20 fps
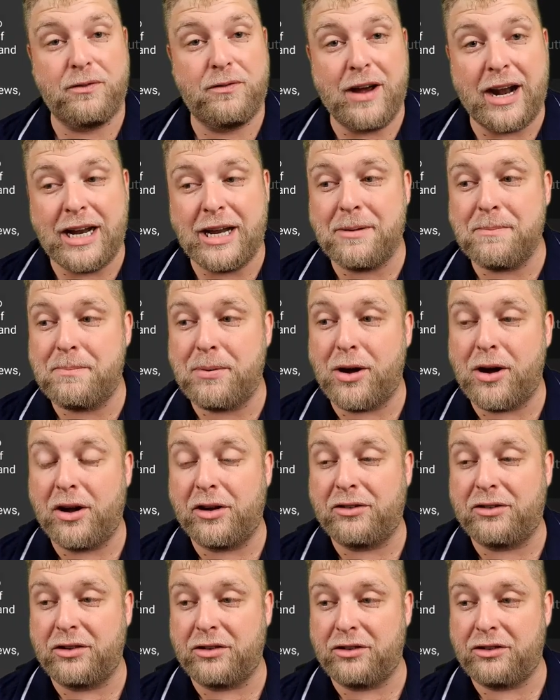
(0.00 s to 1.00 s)
Very
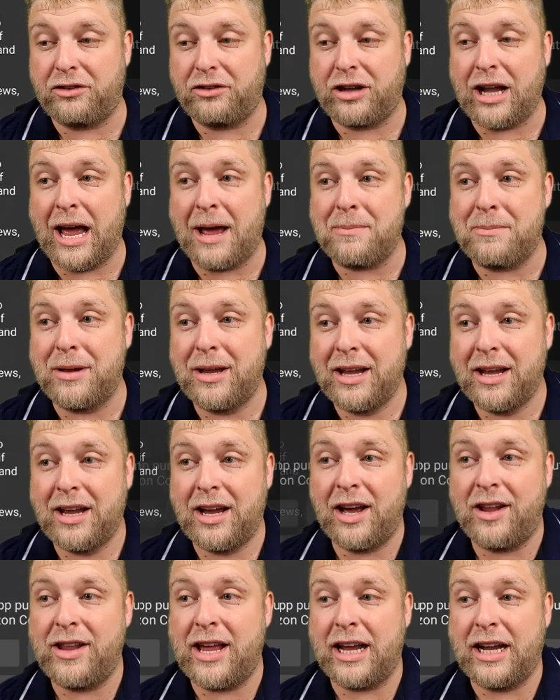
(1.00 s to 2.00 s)
important step,
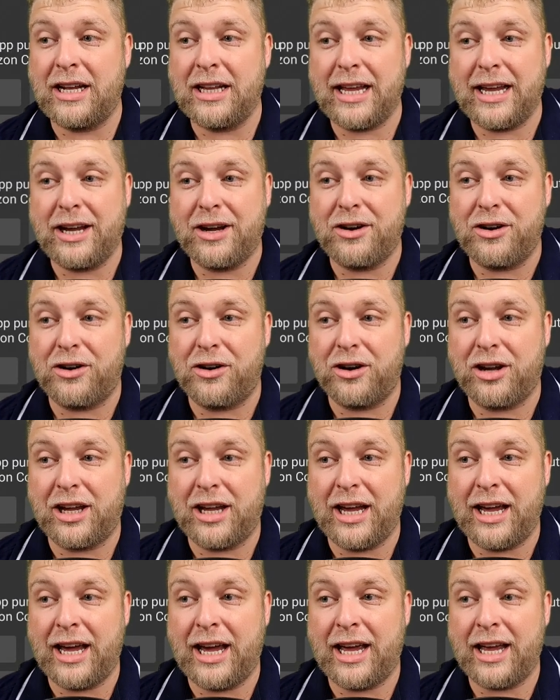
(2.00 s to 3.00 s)
and then click
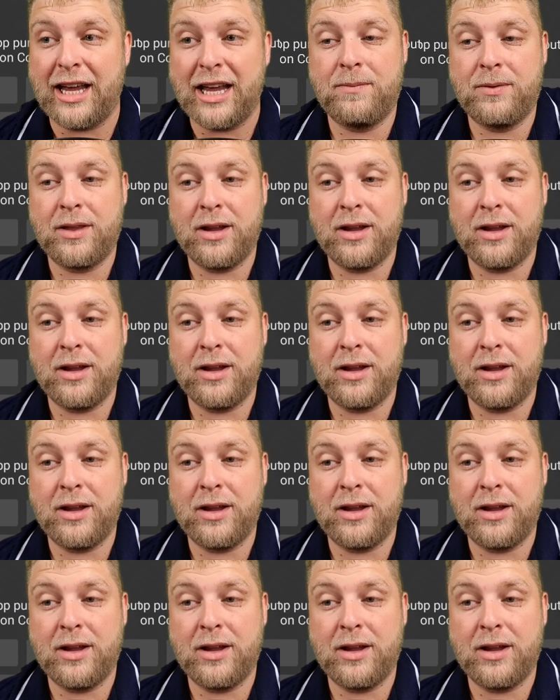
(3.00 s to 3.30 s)
OK.